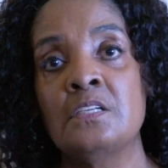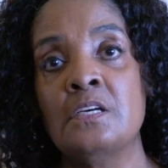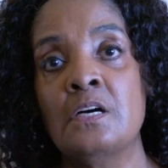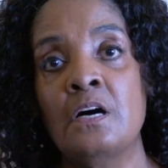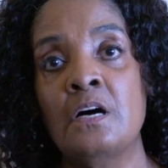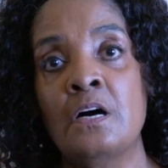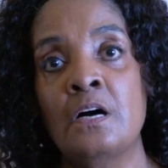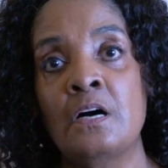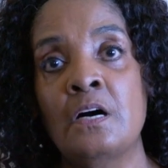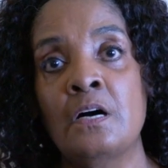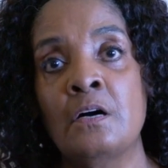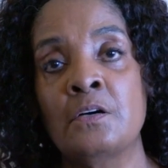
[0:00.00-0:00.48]

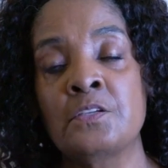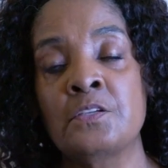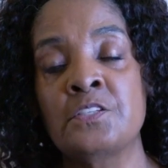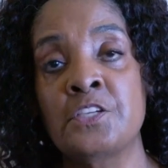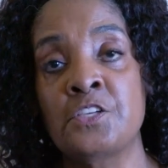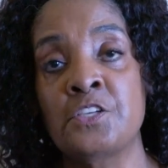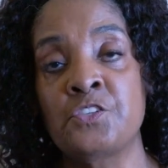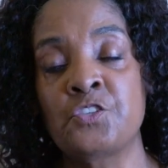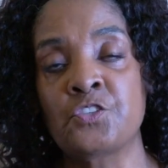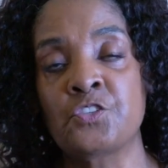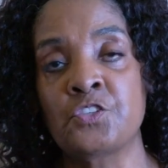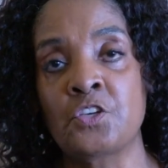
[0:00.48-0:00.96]
on
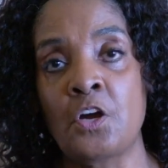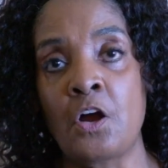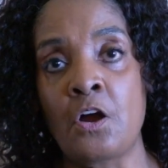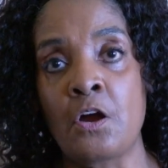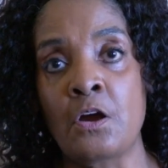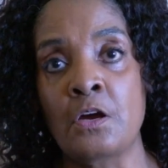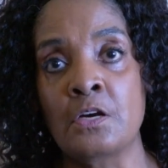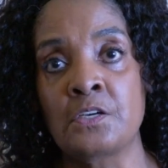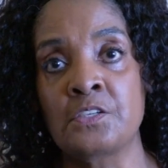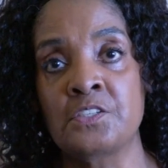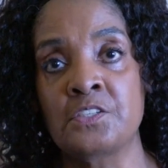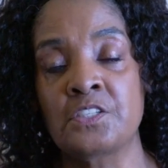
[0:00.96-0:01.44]

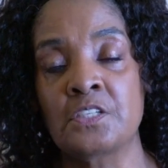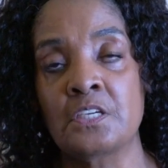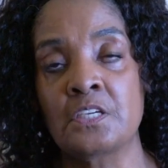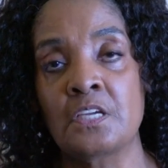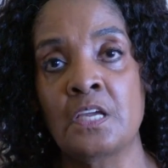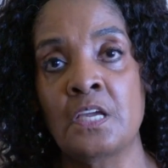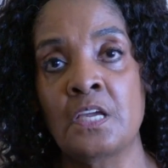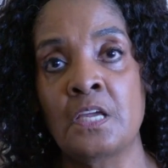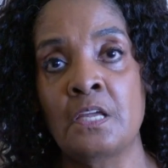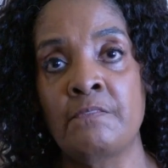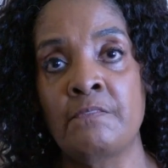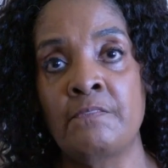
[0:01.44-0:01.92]
discharge
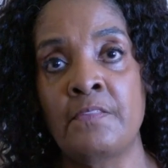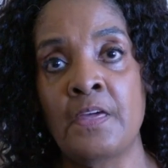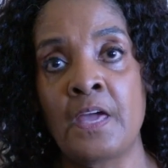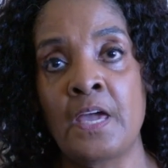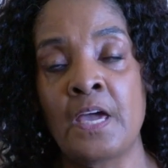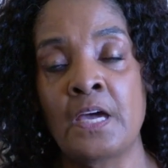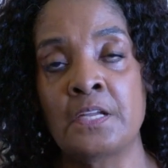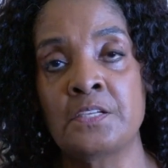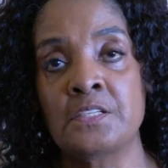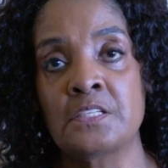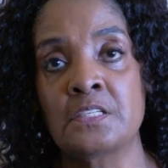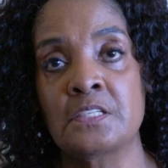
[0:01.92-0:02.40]
and
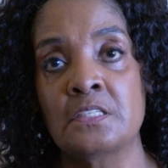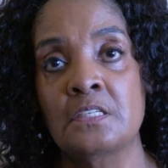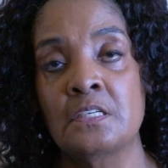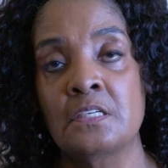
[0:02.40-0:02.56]
that